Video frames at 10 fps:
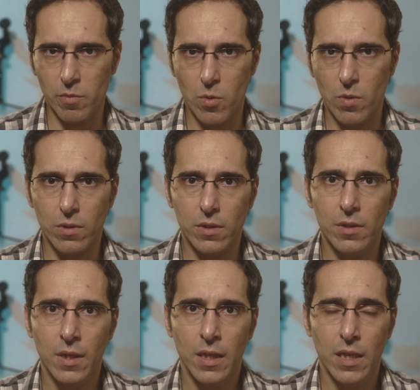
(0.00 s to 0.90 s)

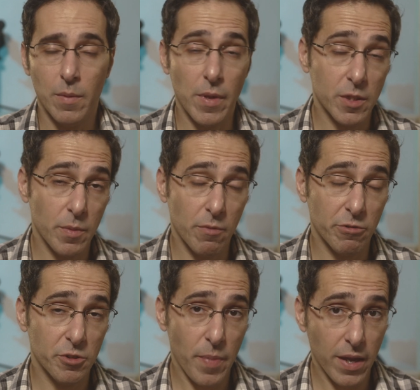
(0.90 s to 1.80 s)
more. It makes me
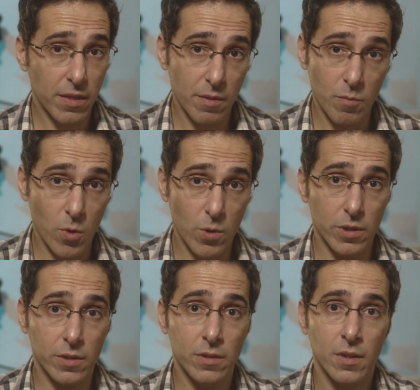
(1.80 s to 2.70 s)
respect them
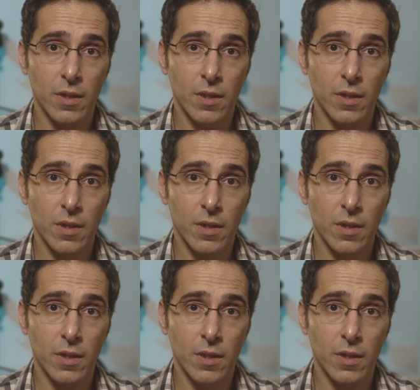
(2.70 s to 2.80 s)
more.